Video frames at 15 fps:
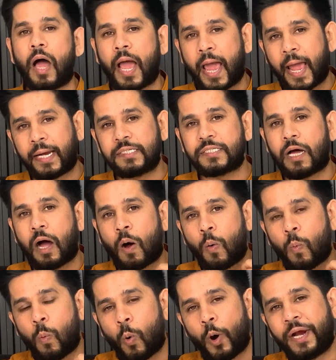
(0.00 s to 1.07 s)
and
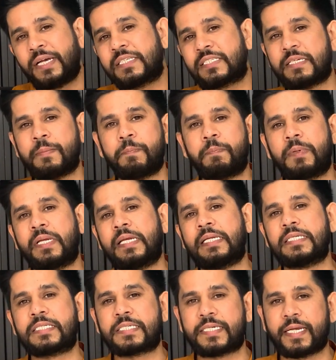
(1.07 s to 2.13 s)
avoid simply
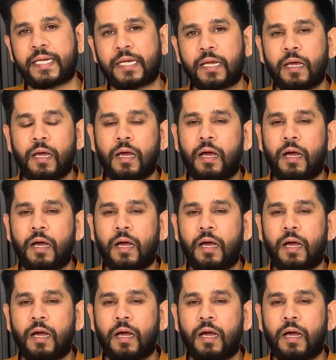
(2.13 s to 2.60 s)
listing